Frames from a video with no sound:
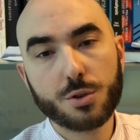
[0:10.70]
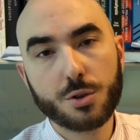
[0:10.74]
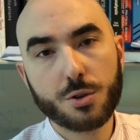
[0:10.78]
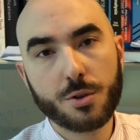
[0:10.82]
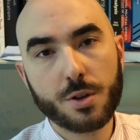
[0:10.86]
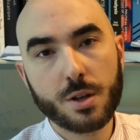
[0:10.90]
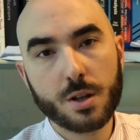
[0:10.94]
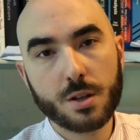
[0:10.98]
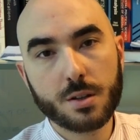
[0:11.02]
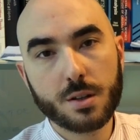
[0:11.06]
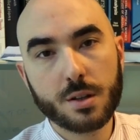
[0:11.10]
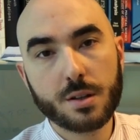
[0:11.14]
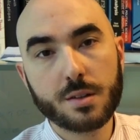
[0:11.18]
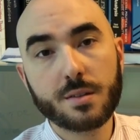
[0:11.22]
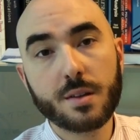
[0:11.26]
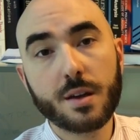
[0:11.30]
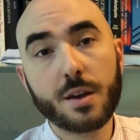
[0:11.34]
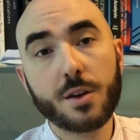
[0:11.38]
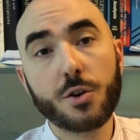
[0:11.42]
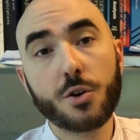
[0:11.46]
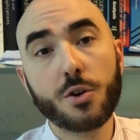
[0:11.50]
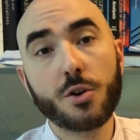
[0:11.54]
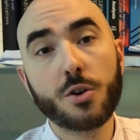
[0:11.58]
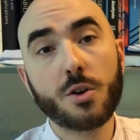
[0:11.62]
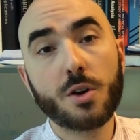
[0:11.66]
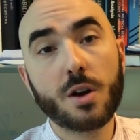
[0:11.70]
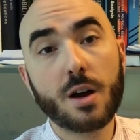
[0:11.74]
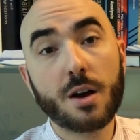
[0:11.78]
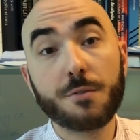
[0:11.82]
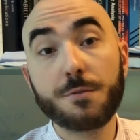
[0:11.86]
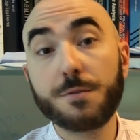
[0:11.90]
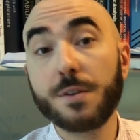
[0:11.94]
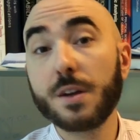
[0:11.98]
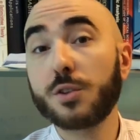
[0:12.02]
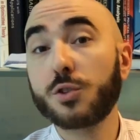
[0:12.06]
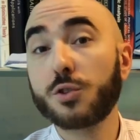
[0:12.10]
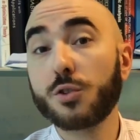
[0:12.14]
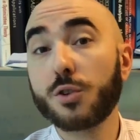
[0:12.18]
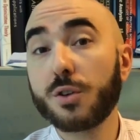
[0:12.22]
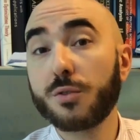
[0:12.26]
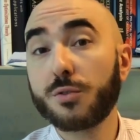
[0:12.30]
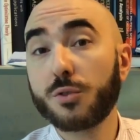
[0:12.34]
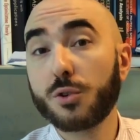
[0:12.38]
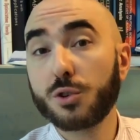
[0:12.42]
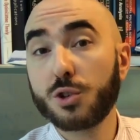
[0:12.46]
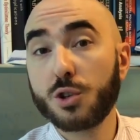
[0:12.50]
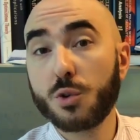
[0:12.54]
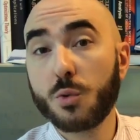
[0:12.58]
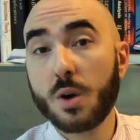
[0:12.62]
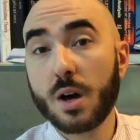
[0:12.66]
Korean dictator a victory
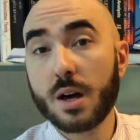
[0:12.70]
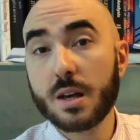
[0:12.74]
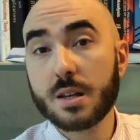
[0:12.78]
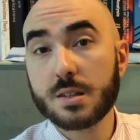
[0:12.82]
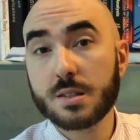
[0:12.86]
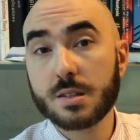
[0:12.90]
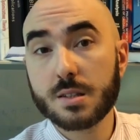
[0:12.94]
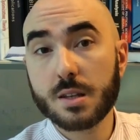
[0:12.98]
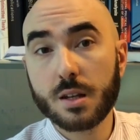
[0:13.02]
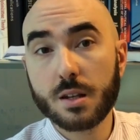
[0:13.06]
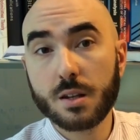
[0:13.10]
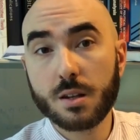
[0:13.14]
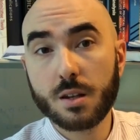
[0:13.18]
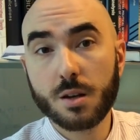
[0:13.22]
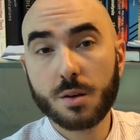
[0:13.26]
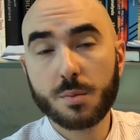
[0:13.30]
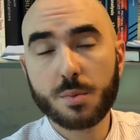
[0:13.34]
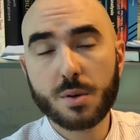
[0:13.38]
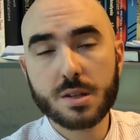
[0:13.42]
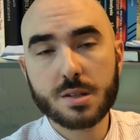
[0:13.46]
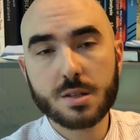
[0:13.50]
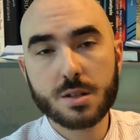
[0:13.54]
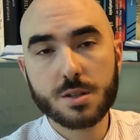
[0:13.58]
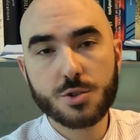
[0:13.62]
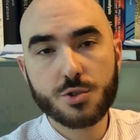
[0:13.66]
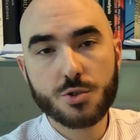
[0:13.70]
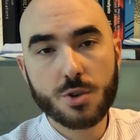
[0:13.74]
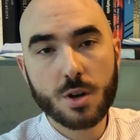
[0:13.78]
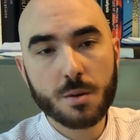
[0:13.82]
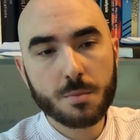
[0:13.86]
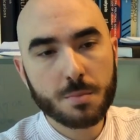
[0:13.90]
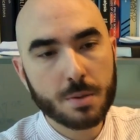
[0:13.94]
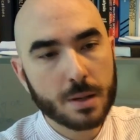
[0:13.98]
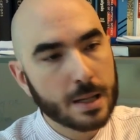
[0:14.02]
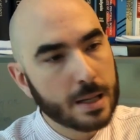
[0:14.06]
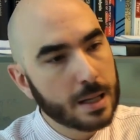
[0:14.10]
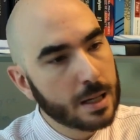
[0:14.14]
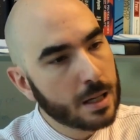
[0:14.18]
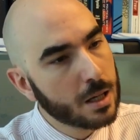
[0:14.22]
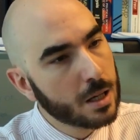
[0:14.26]
for the US and President Trump?